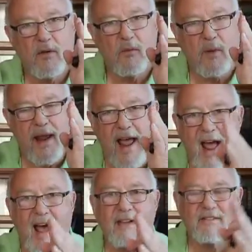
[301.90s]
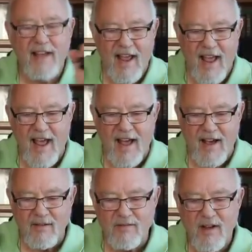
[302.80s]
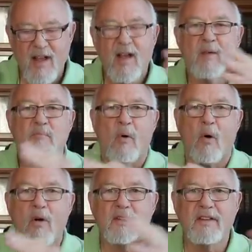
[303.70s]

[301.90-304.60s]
we have to have more